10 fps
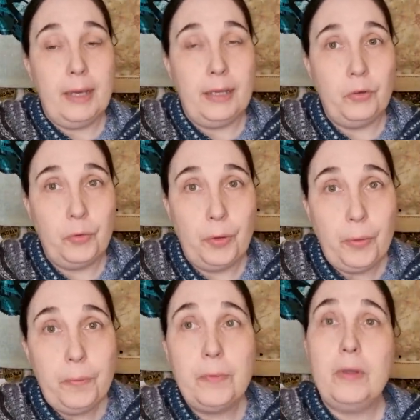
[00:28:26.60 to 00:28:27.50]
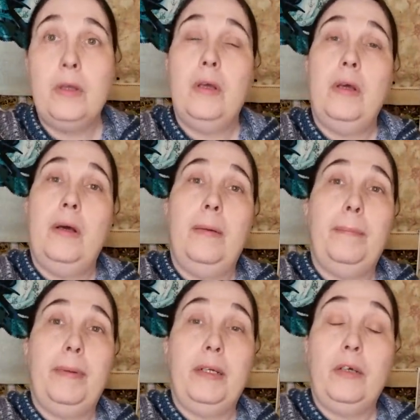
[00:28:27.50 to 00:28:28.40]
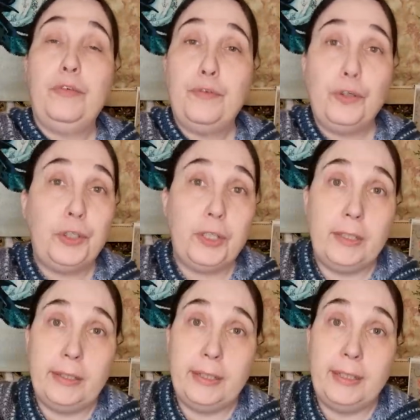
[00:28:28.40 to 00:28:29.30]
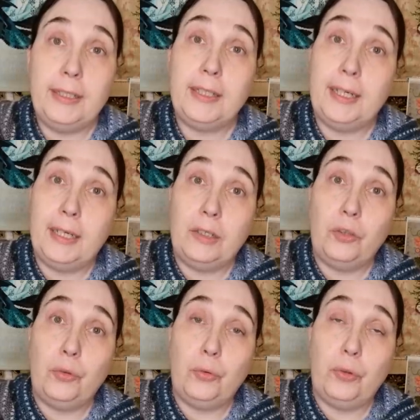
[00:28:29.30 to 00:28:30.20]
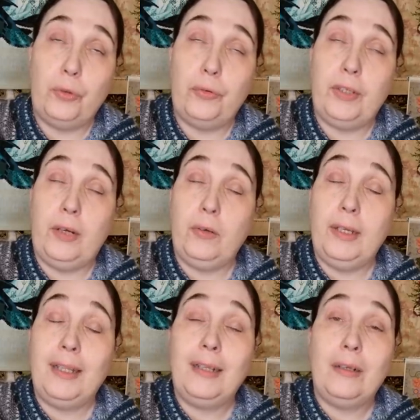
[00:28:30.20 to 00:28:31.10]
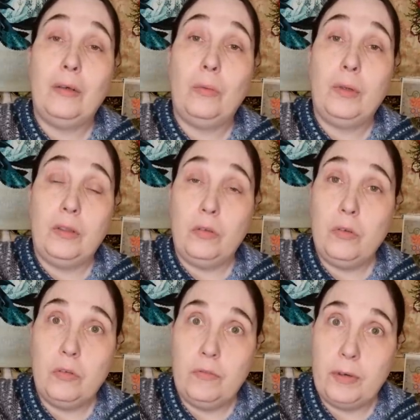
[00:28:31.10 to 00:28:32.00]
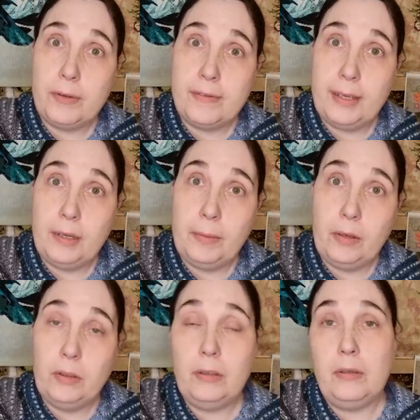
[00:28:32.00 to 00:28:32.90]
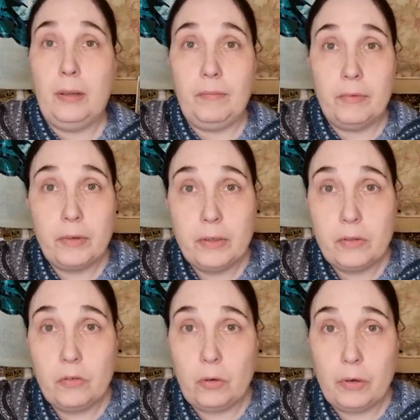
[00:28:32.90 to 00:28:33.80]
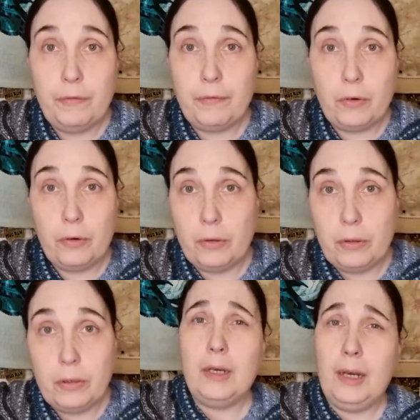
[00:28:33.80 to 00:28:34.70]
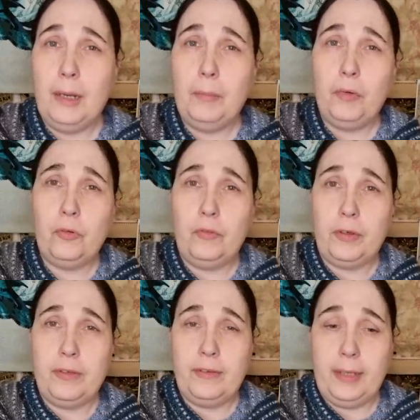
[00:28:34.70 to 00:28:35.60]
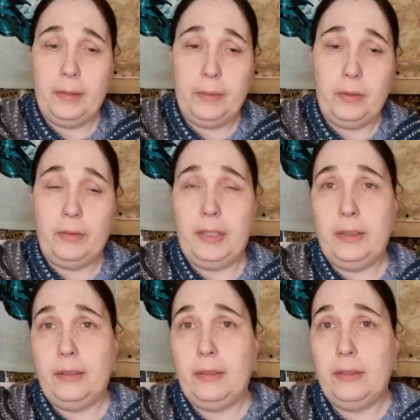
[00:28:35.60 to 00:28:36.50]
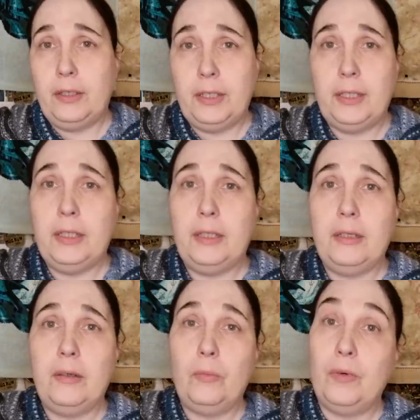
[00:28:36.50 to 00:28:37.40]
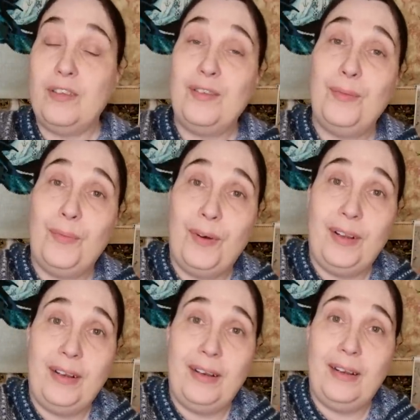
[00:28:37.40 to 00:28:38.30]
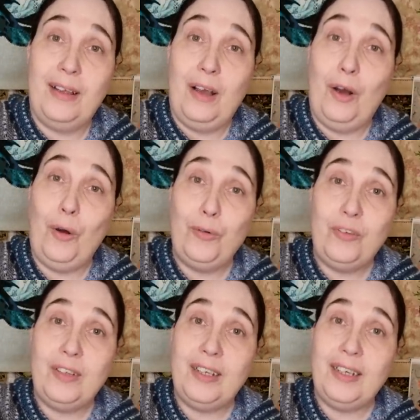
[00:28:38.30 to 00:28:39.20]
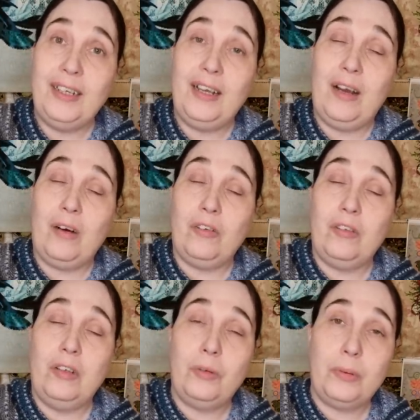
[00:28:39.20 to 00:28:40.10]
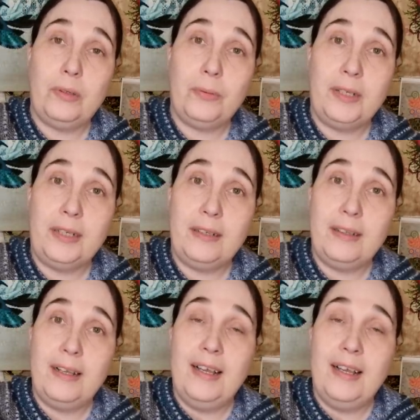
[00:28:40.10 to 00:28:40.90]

I don't know. But unfortunately, she had to close down. And what is also very sad about it, I'm very sorry for her. I'm also very sad about that she was the one hosting our Stitch Retreat.